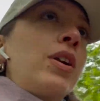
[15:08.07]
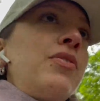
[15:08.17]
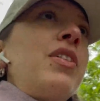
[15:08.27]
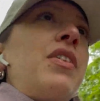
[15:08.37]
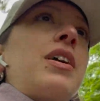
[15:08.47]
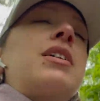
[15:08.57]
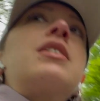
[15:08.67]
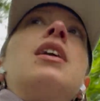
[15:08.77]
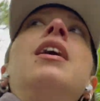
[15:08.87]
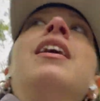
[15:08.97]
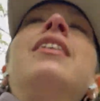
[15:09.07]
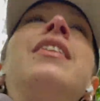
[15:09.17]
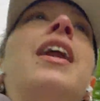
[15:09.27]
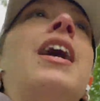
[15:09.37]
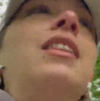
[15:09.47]
of the things
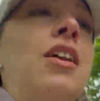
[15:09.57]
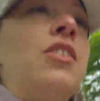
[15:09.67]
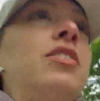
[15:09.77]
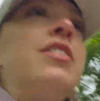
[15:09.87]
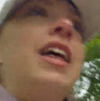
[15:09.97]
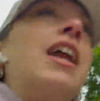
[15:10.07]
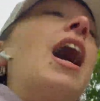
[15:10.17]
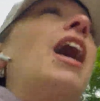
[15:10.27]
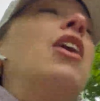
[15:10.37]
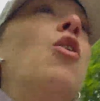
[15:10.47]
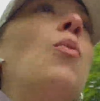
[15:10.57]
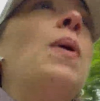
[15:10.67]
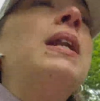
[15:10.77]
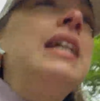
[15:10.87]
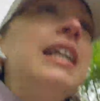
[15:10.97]
that I learned that
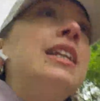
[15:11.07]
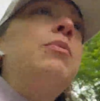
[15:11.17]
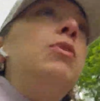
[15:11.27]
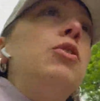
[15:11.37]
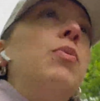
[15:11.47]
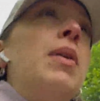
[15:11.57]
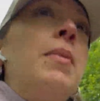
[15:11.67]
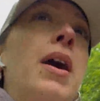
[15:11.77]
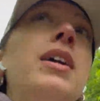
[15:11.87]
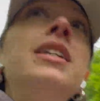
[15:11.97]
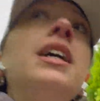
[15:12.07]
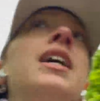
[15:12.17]
completely blew my mind